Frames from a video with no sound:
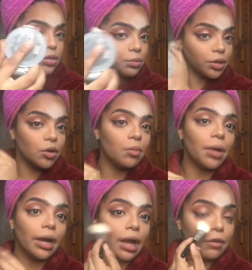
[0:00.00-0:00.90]
So I'm gonna go
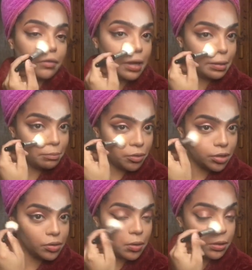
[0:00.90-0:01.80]
back after I
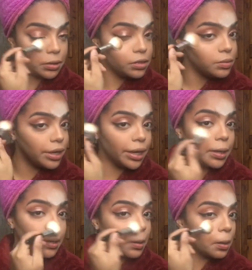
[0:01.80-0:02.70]
brush all of this away
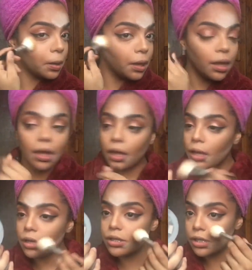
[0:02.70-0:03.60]

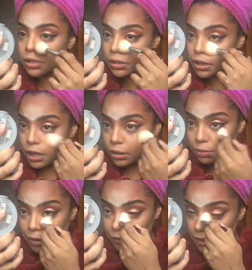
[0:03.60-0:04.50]
just to color up
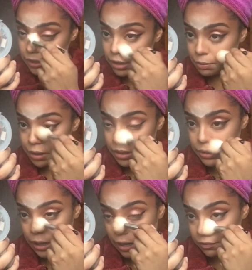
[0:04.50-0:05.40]
my face again
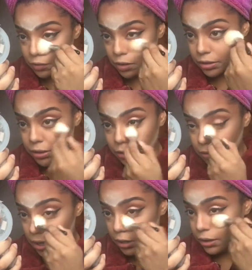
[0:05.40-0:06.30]
because I've lost a little
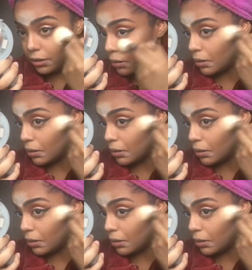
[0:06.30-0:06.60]
color.